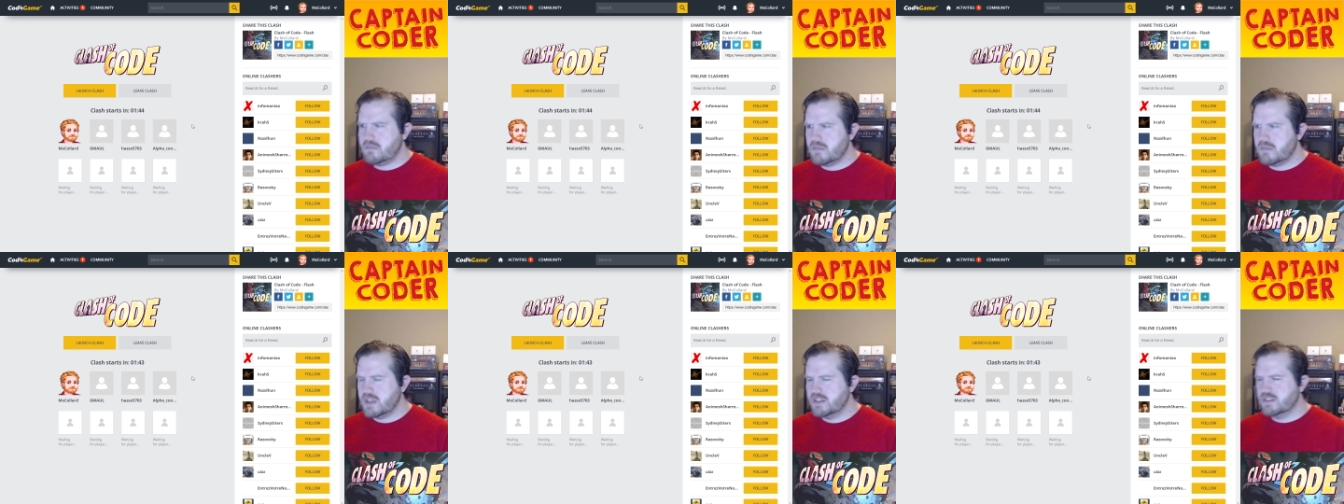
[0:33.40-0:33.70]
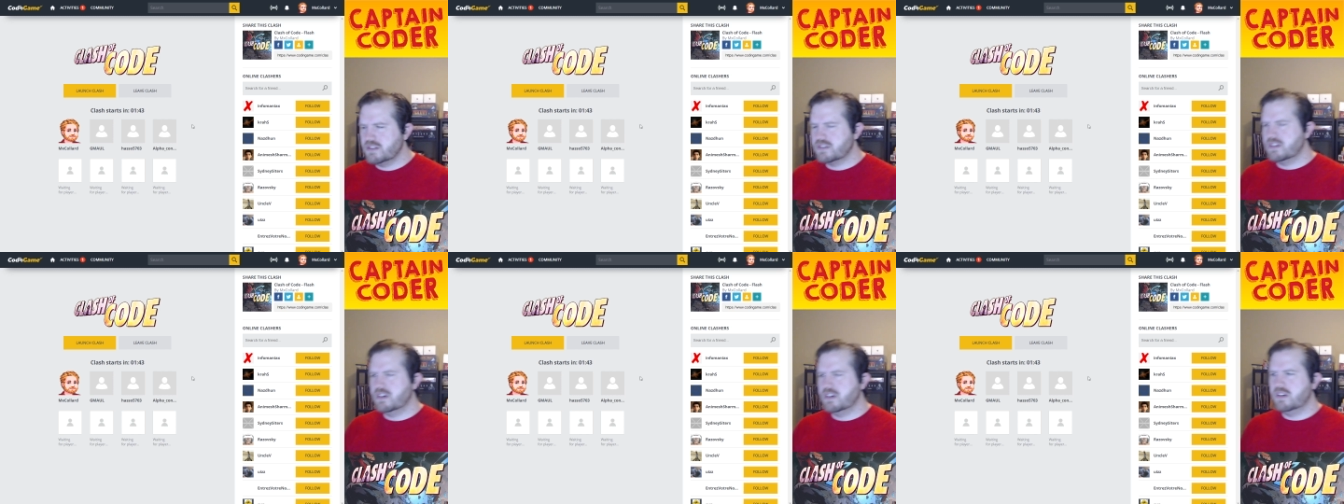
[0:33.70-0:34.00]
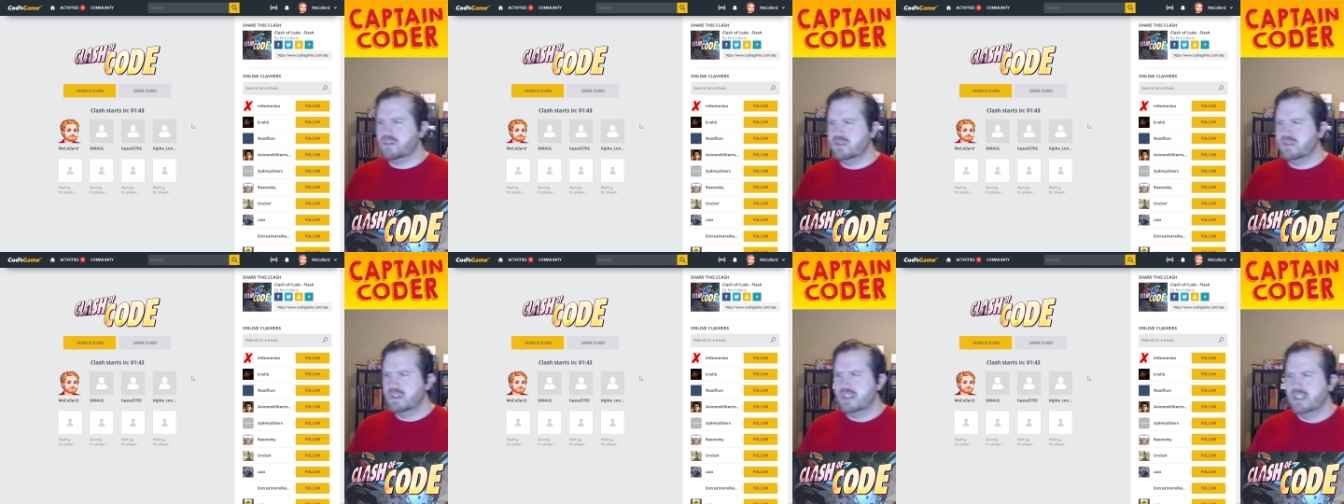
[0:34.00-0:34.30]

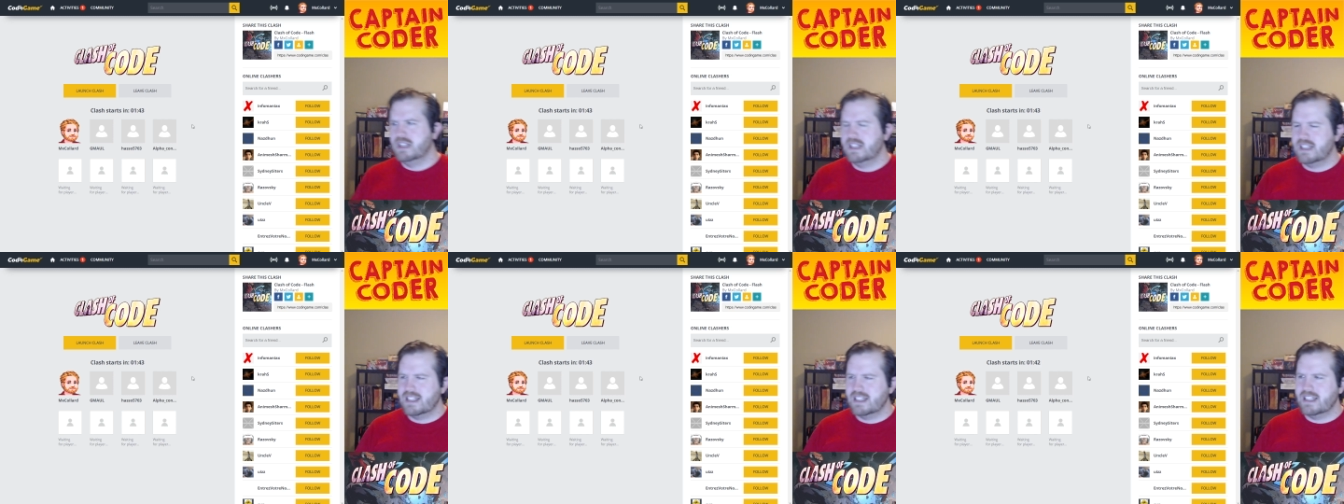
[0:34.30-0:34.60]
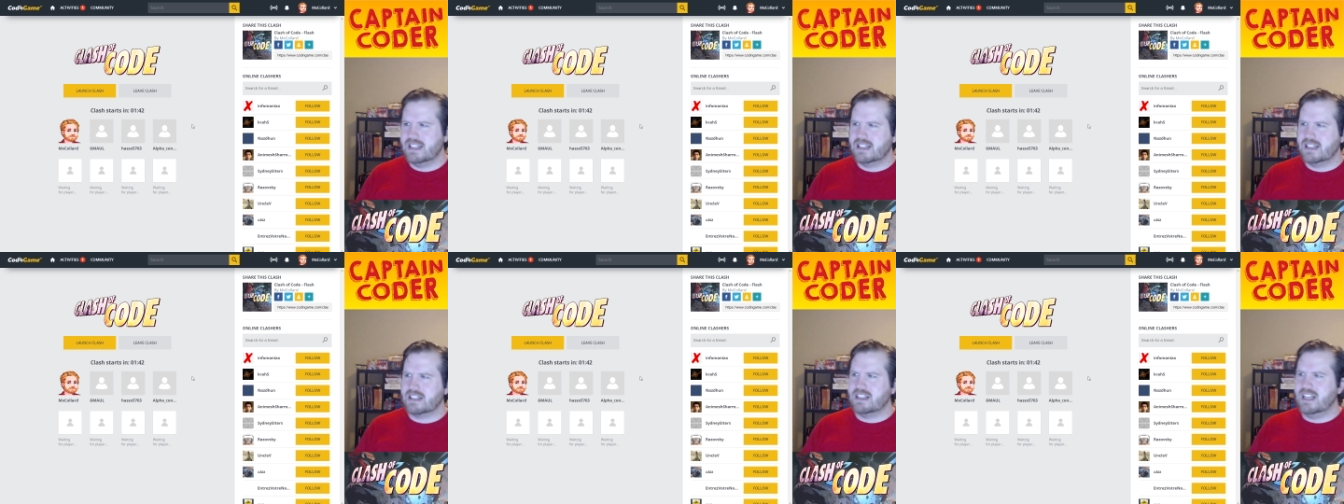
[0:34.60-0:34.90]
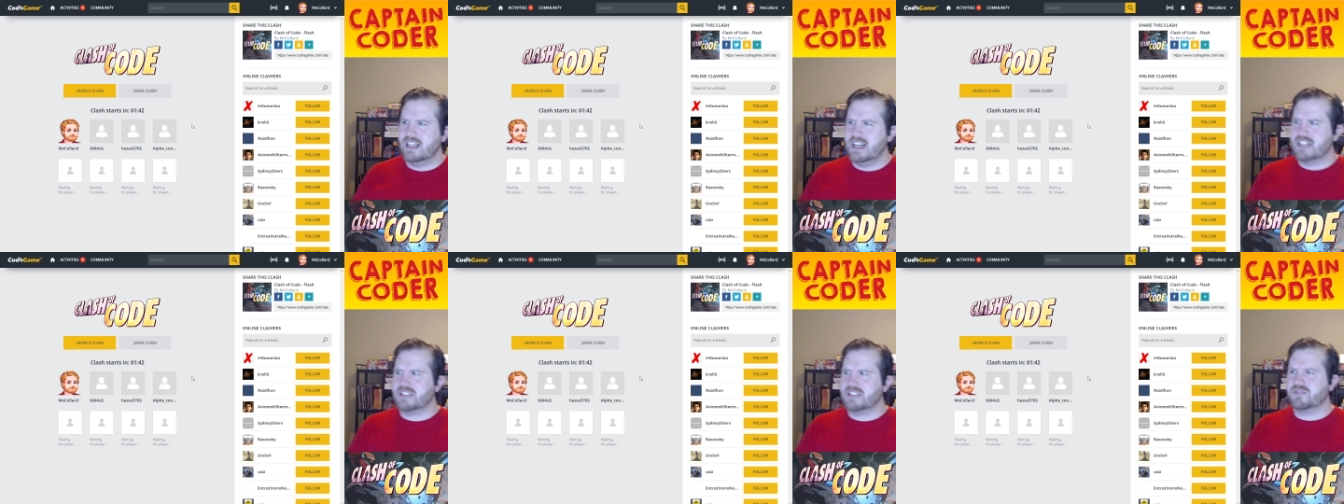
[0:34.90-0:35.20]
So in
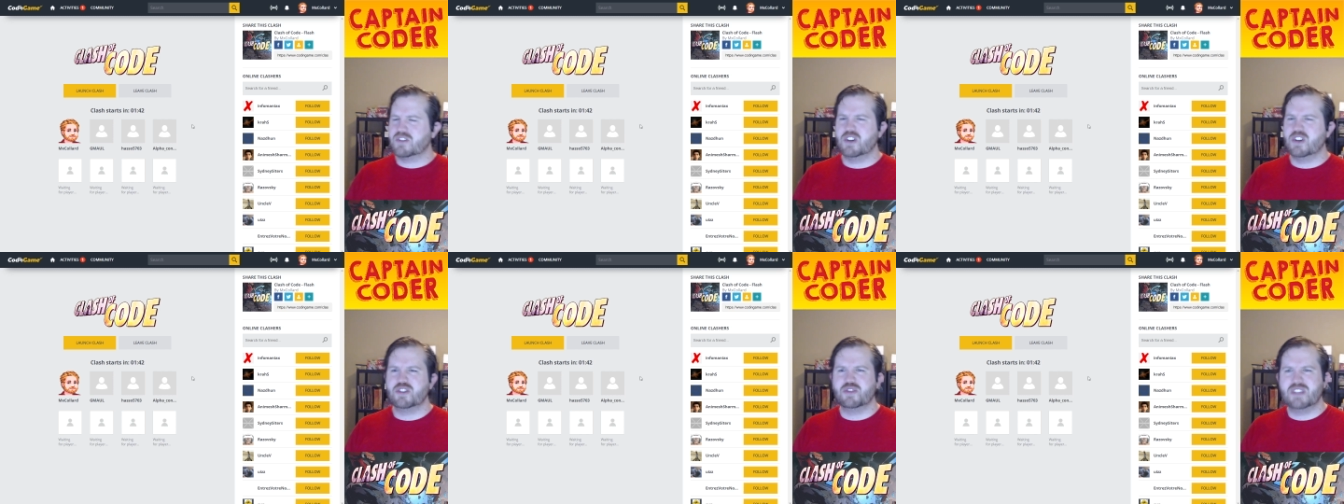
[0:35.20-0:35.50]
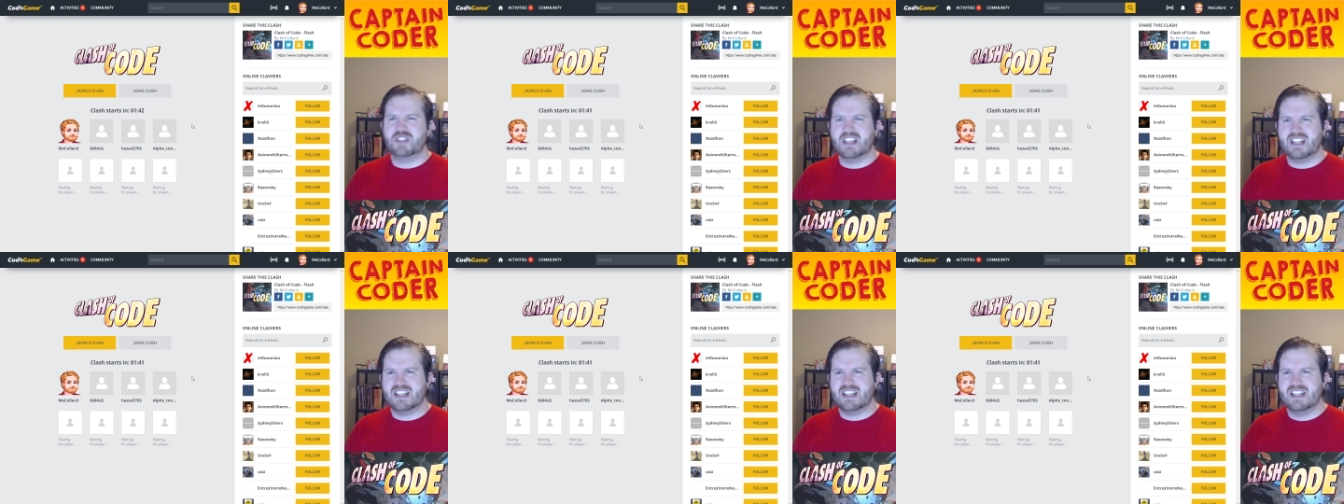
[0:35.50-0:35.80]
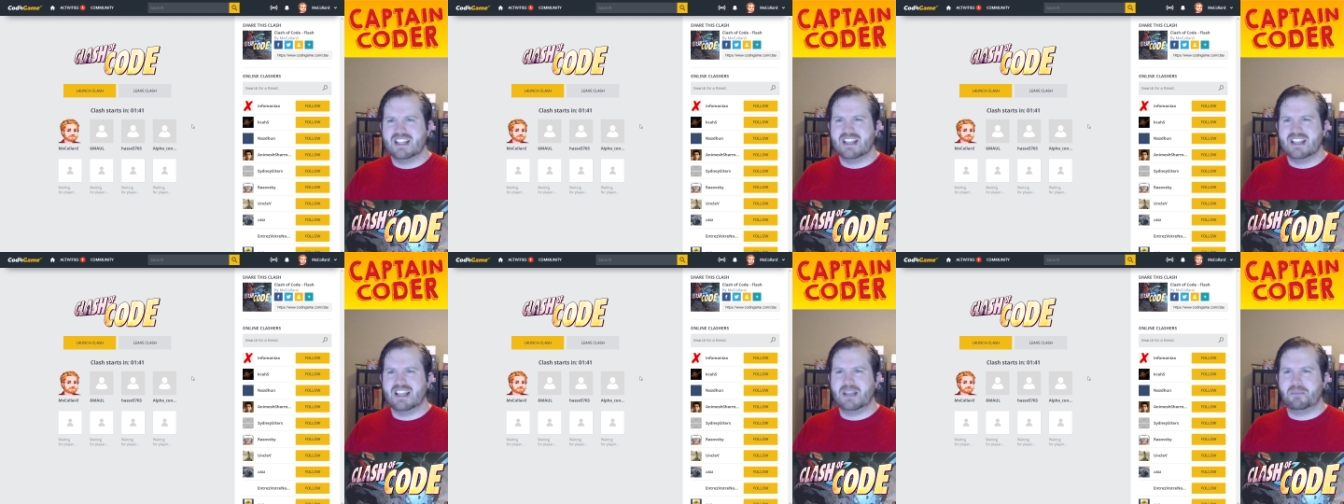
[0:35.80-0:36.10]
Clash of Code, you get
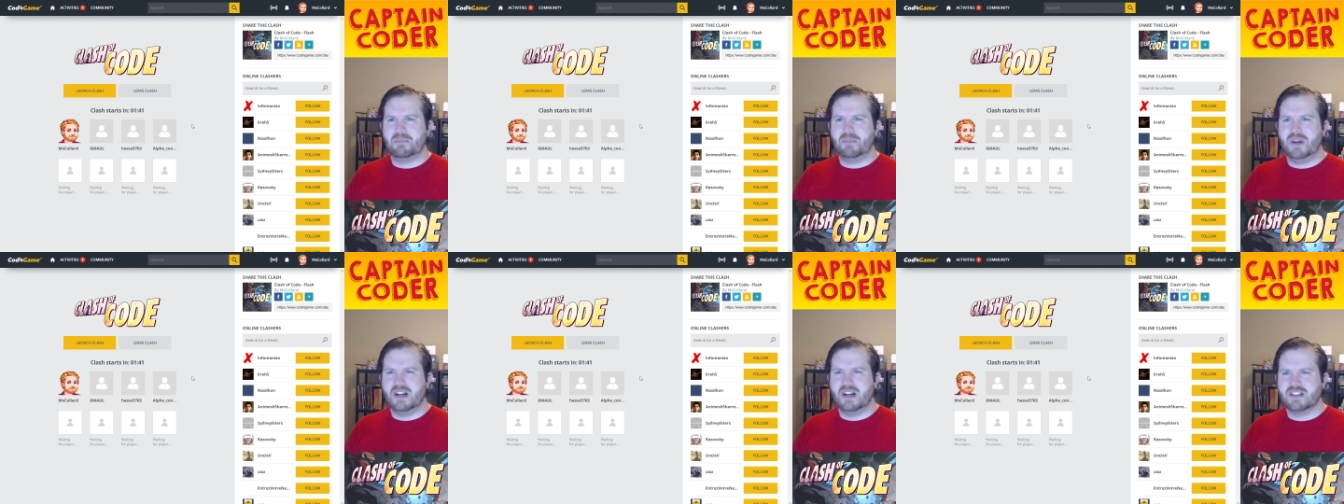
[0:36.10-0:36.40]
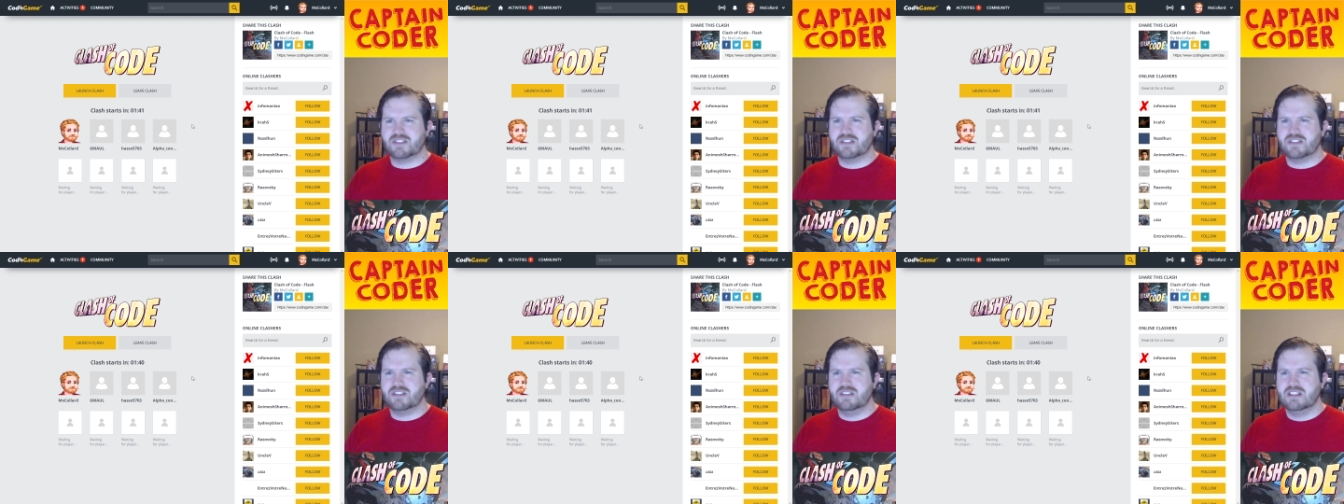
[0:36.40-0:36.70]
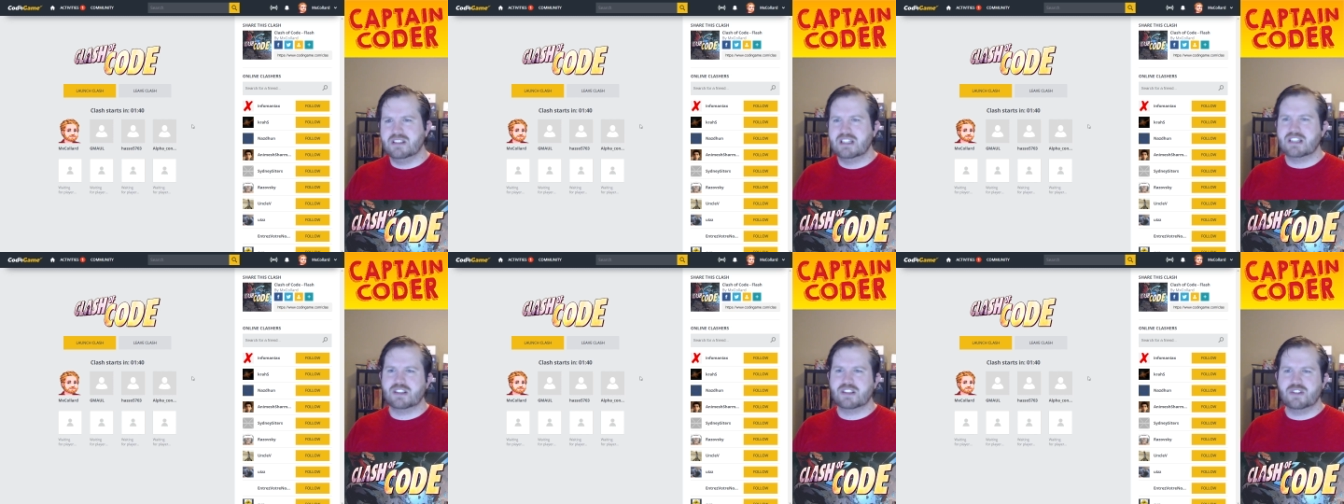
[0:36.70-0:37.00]
a puzzle,